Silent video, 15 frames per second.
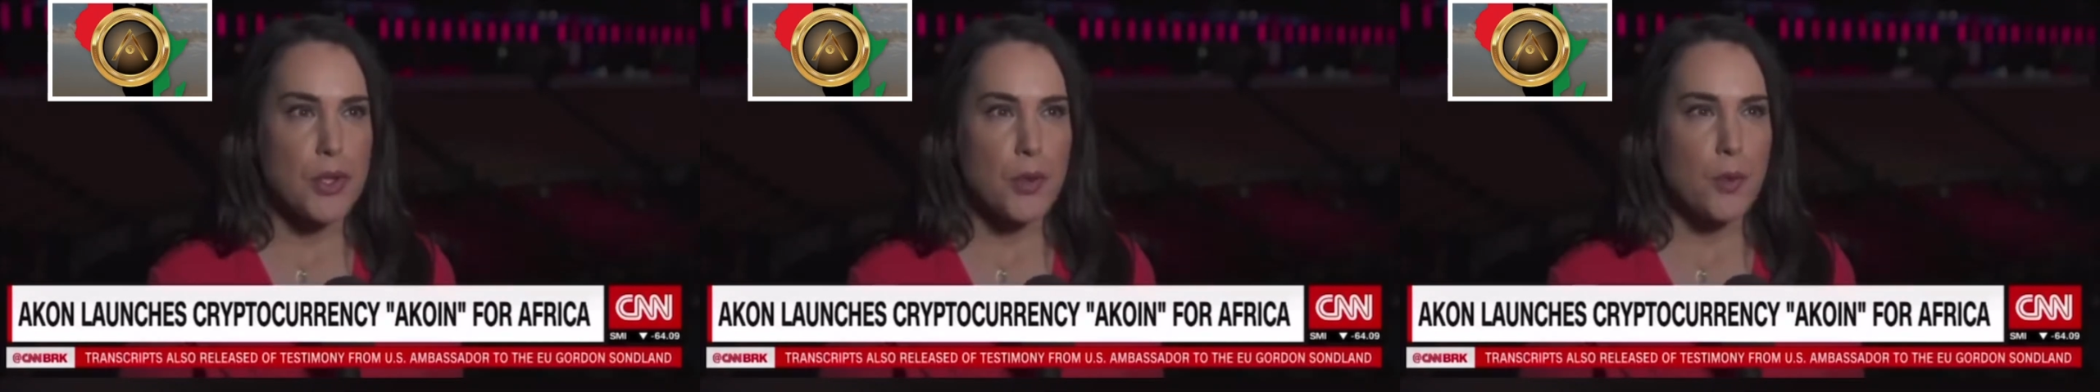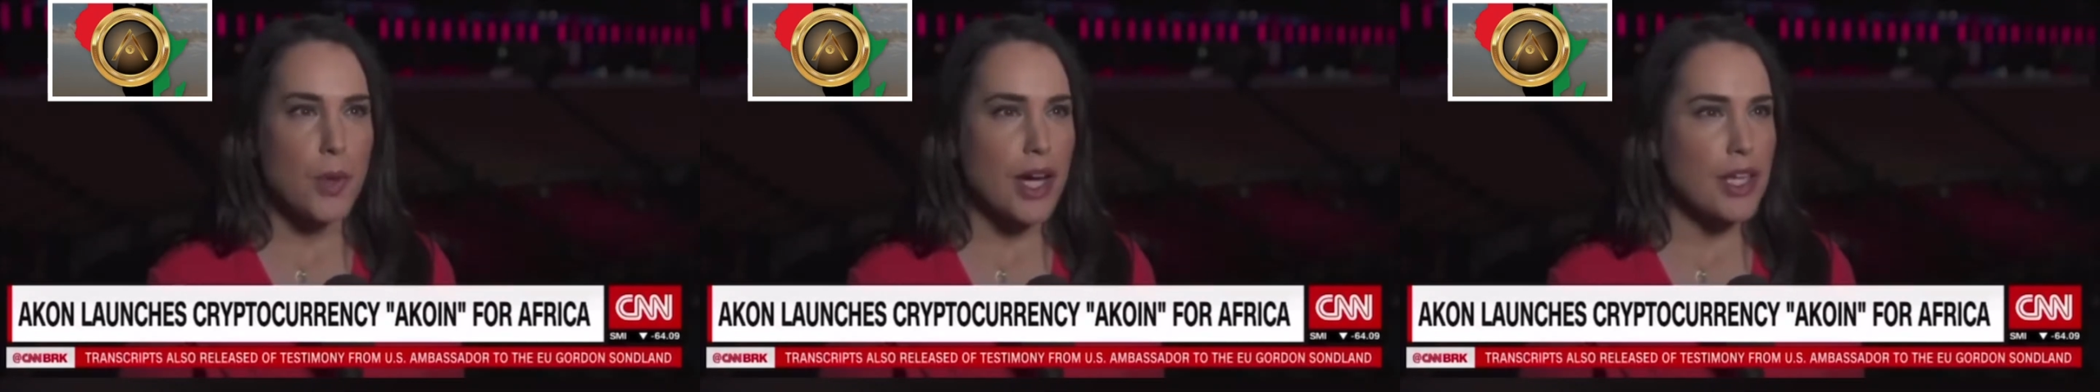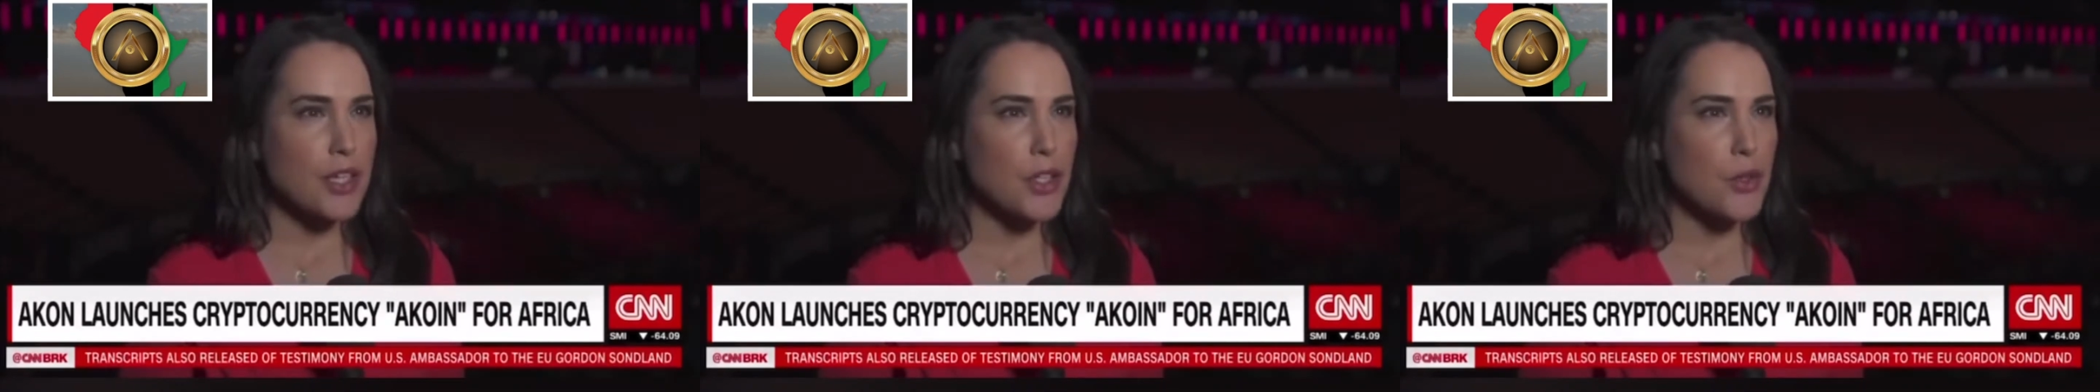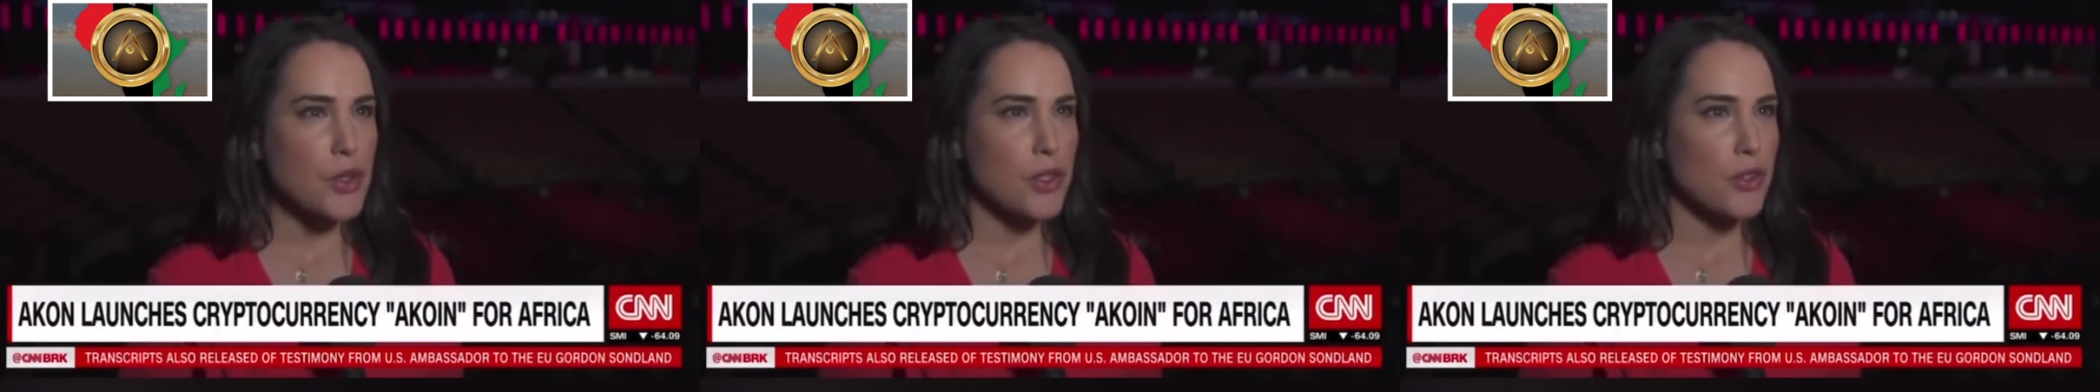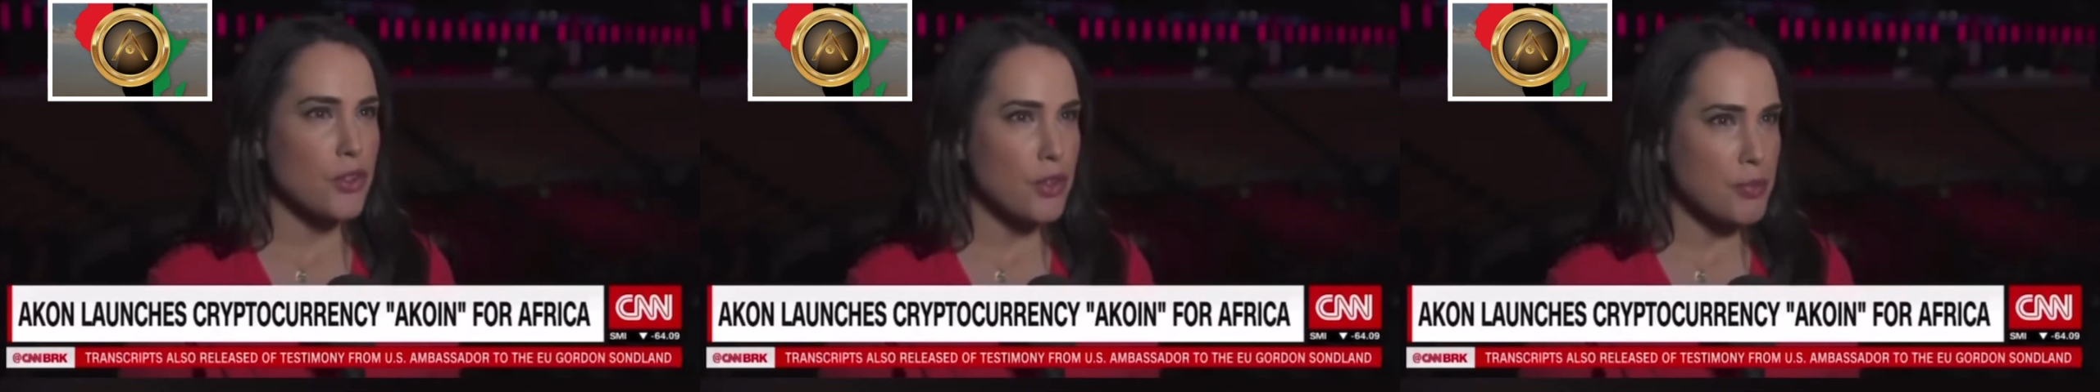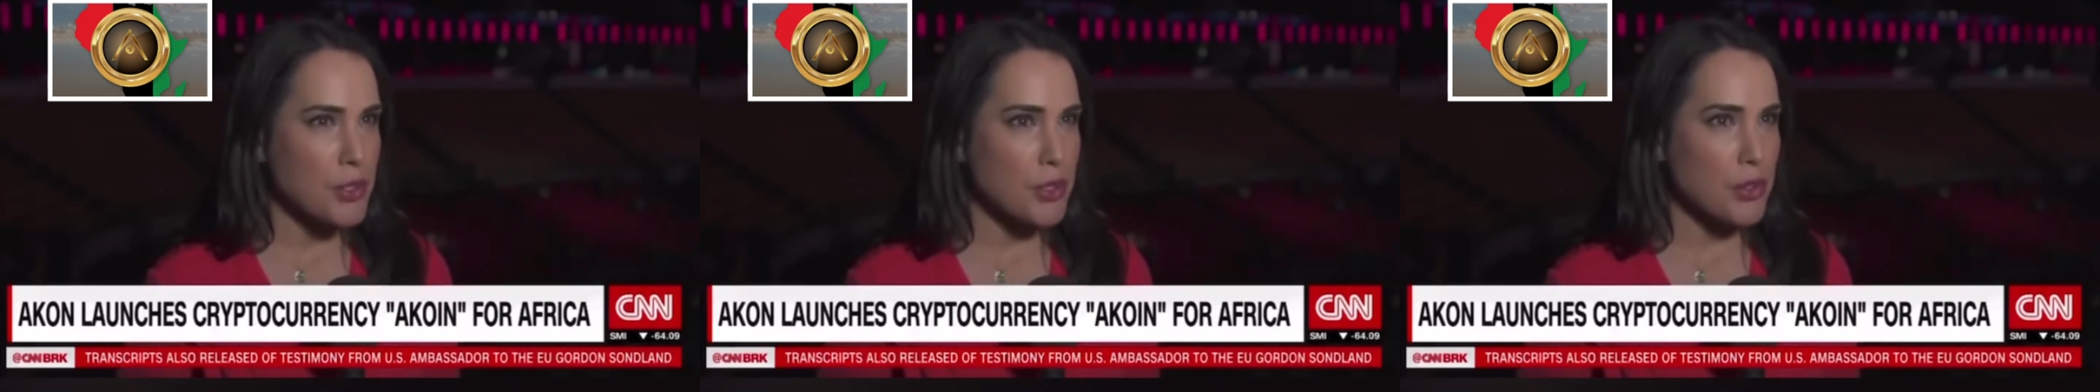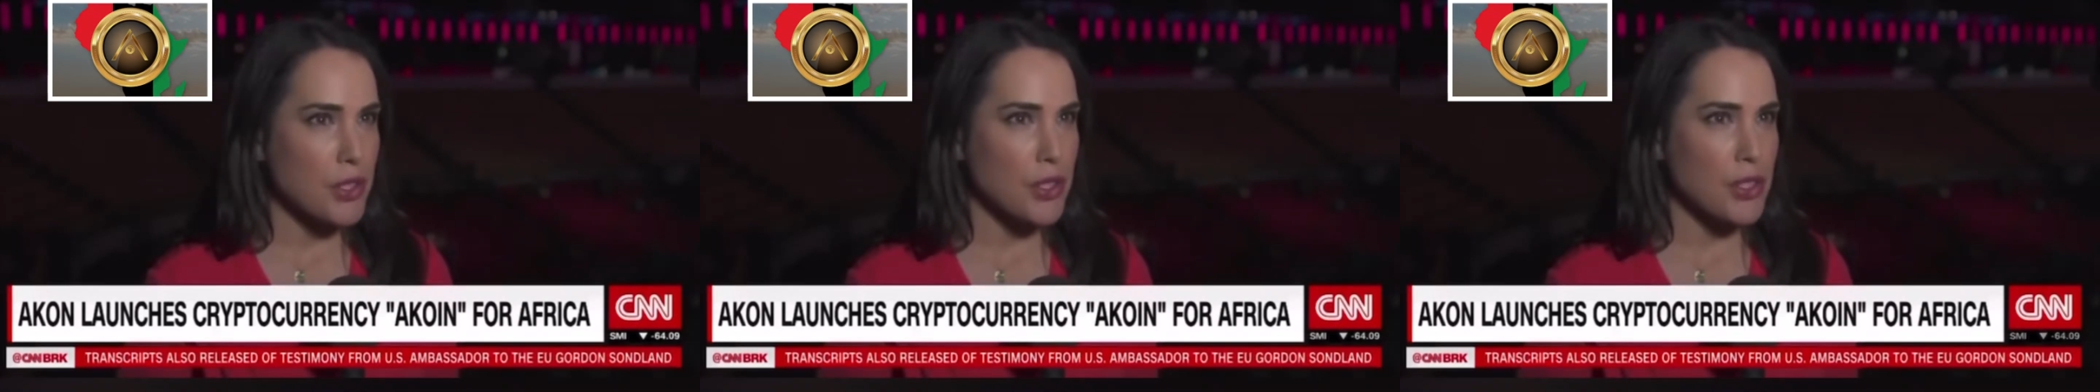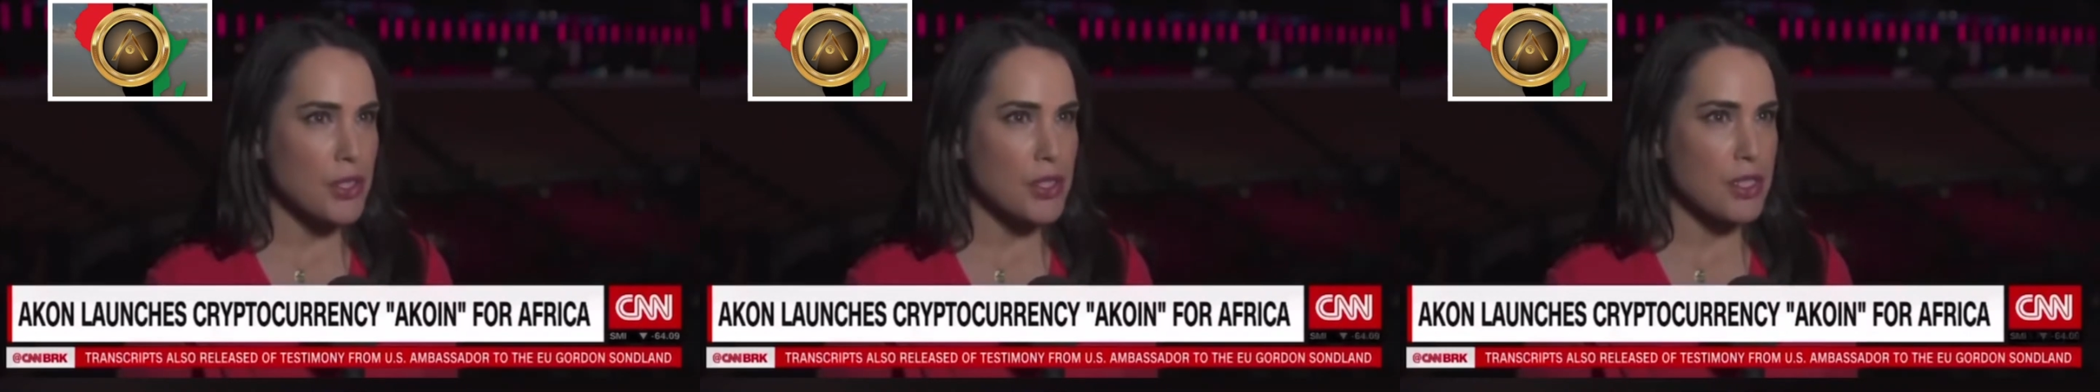Why go the
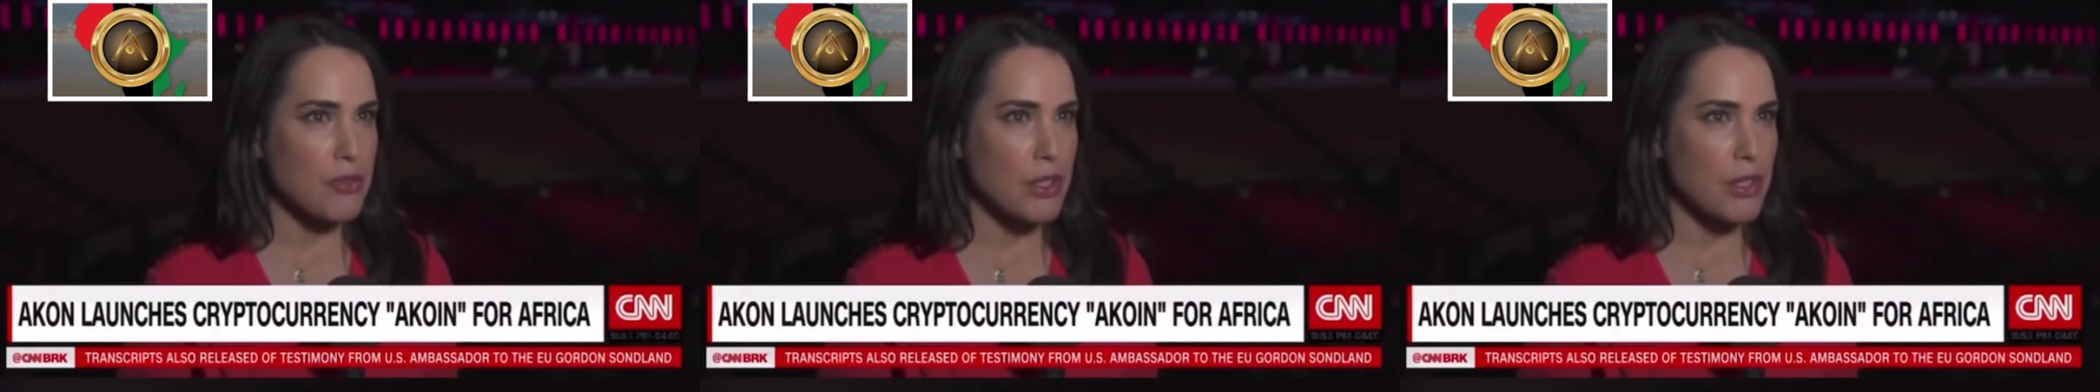cryptocurrency